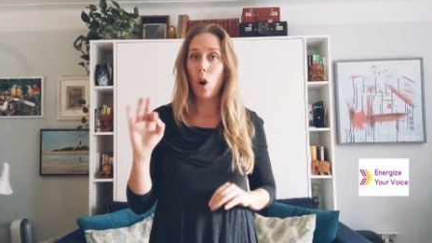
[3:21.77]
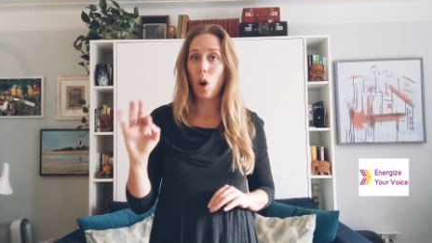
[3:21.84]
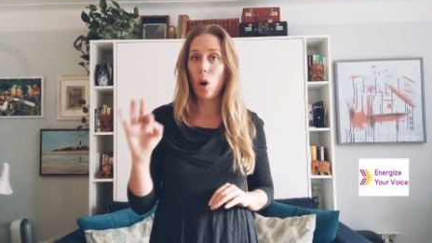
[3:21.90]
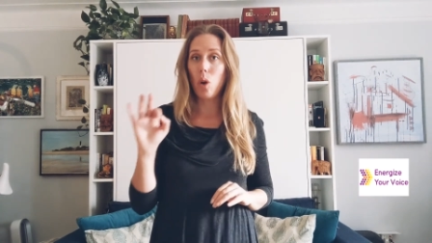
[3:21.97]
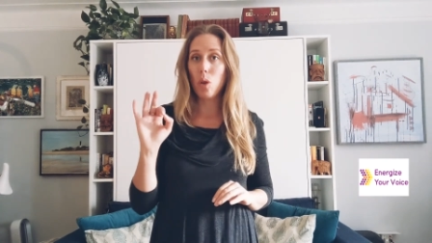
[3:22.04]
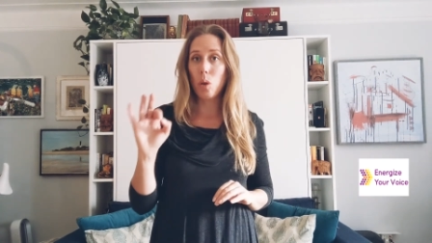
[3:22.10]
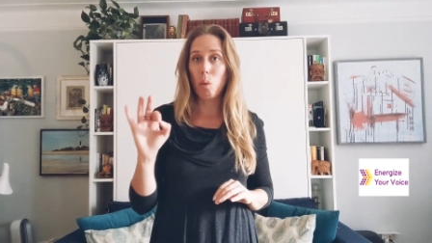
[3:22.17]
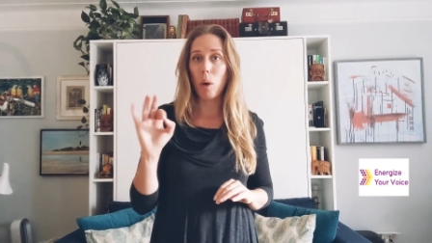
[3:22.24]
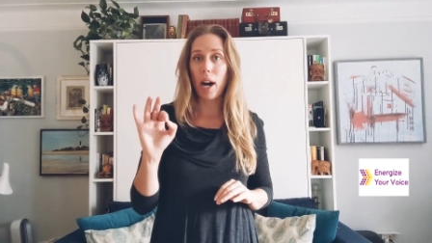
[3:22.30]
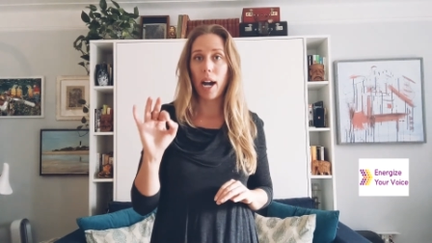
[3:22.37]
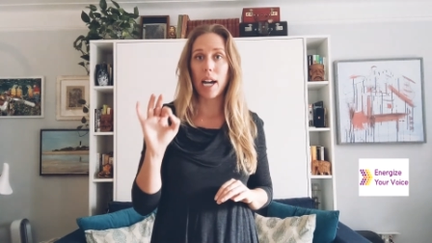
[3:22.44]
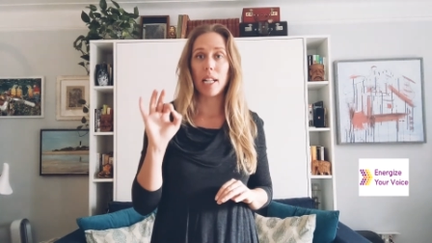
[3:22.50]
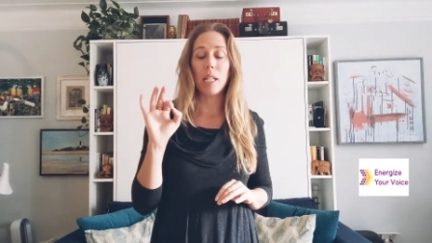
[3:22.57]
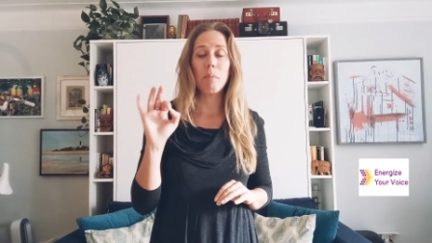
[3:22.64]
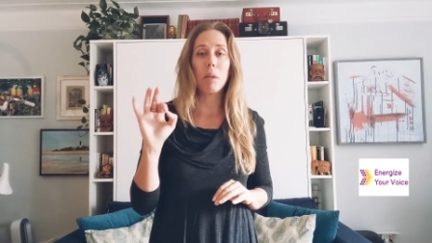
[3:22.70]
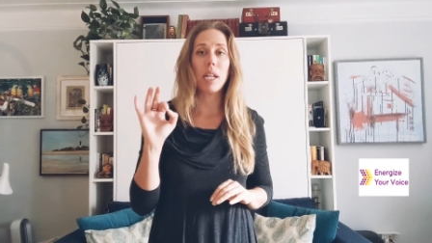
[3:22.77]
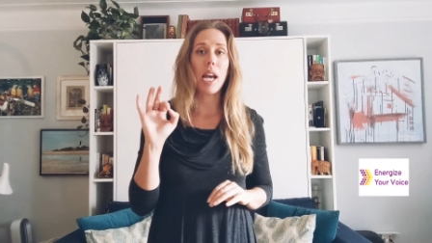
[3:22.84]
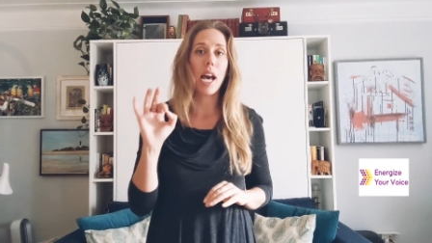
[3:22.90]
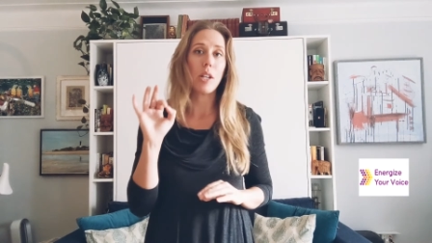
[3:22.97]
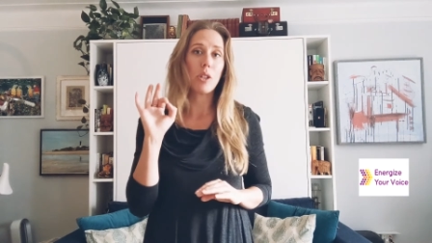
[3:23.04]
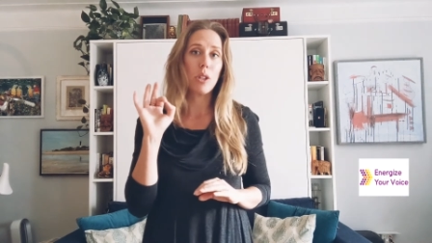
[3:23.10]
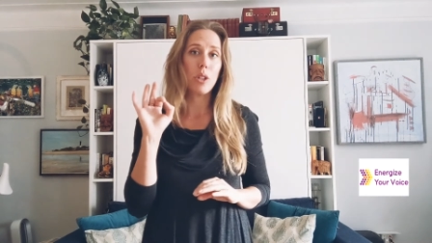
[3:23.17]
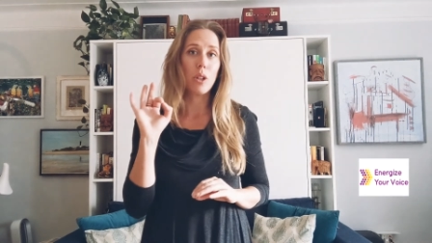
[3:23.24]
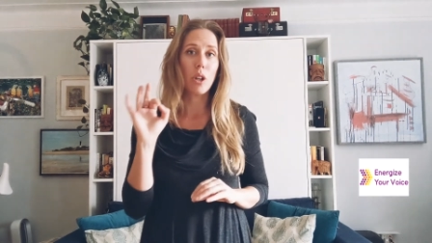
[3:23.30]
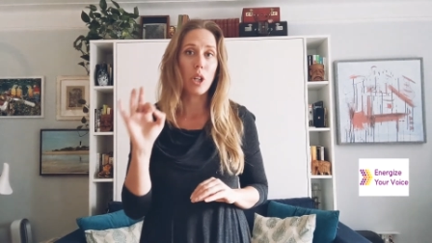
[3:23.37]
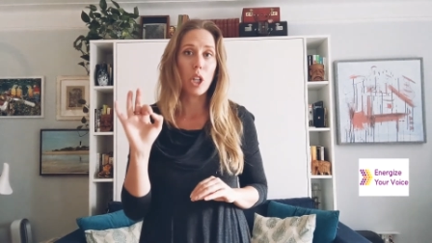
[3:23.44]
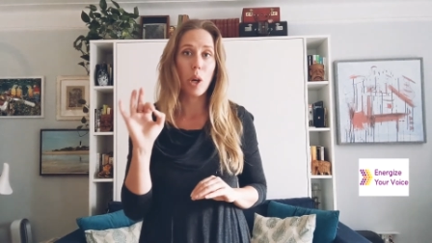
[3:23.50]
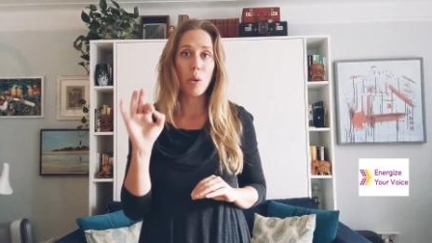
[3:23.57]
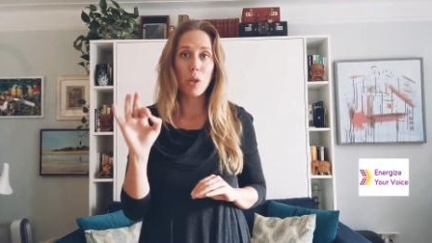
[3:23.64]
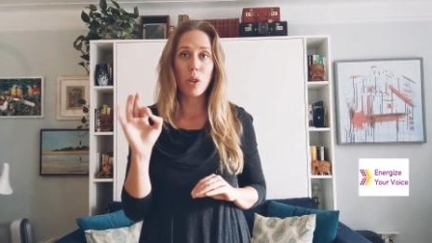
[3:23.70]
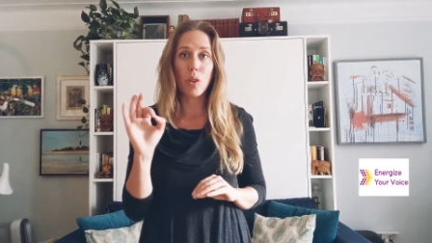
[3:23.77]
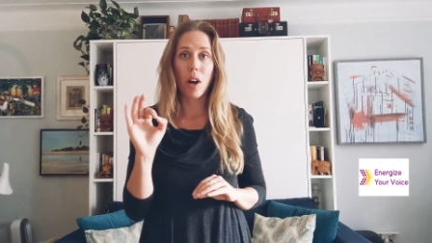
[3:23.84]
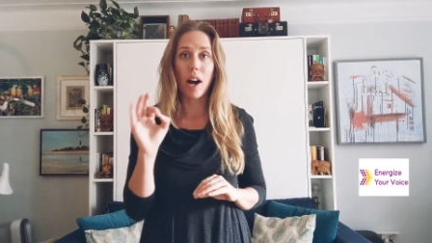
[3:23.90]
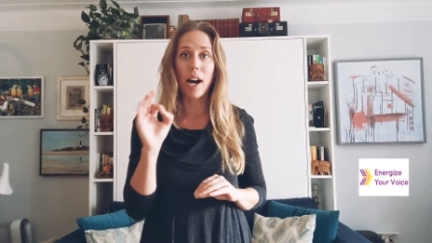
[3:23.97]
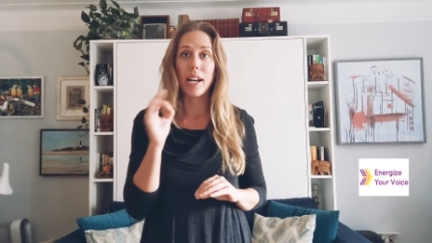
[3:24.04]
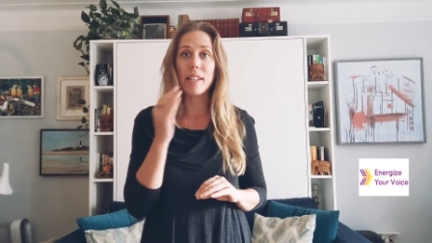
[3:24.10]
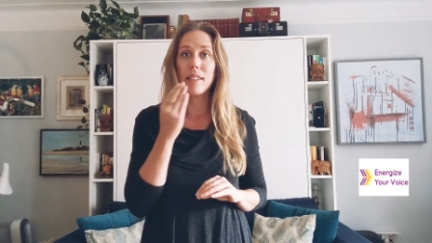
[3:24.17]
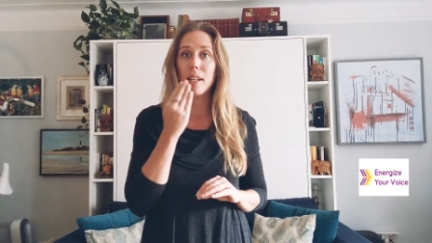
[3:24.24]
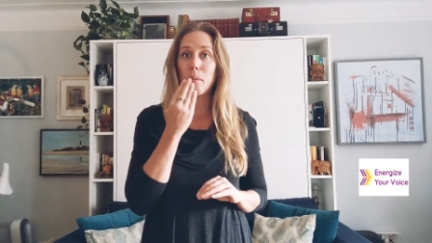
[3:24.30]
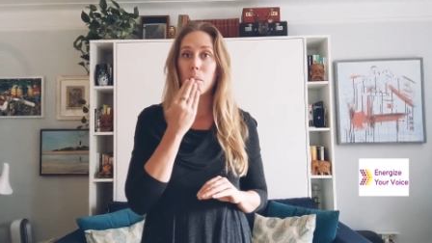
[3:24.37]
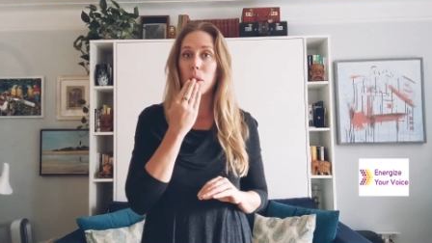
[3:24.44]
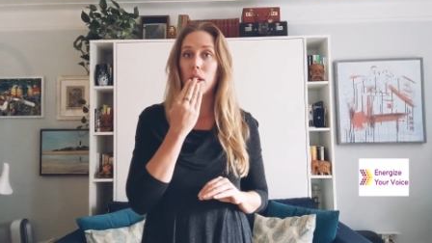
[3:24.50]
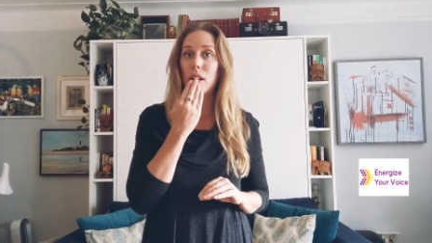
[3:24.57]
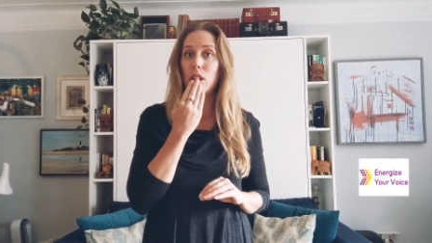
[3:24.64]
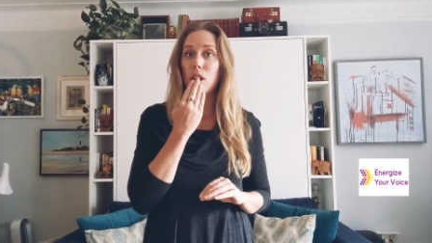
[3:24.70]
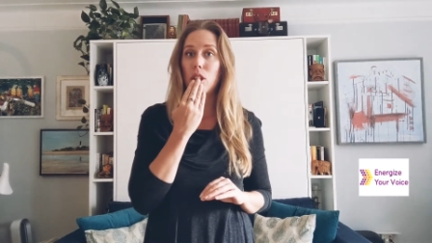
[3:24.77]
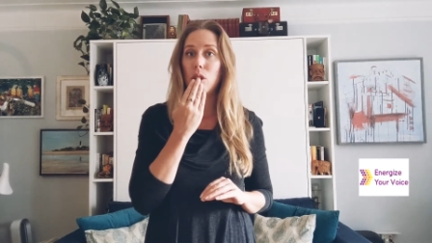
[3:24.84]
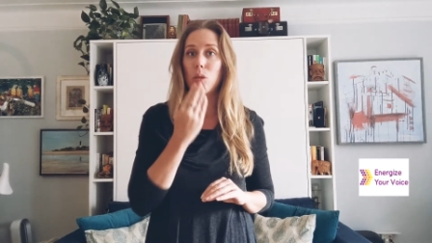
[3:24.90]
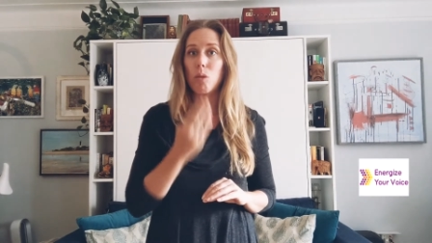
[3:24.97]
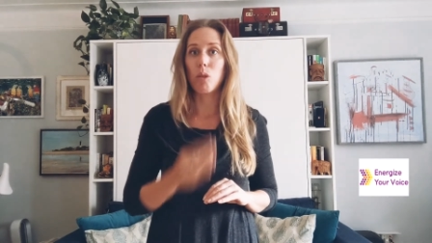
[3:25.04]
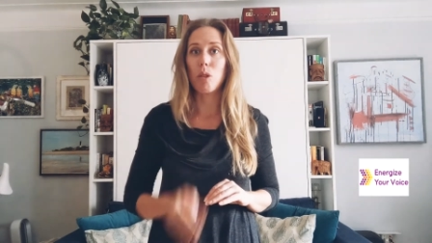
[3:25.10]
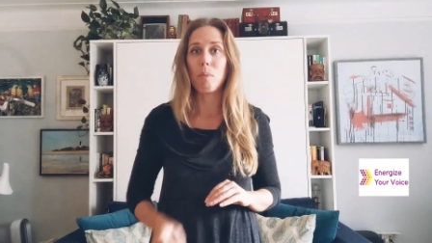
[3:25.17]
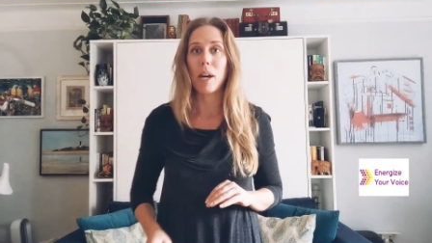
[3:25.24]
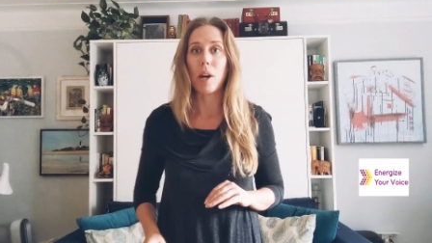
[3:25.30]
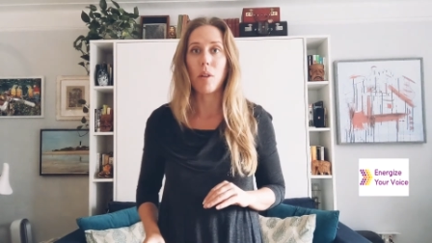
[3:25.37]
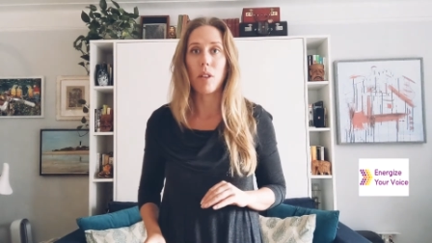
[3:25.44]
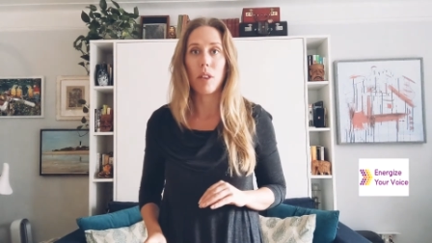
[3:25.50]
All the while, I'm going to ask you to close your eyes and breathe through the mouth.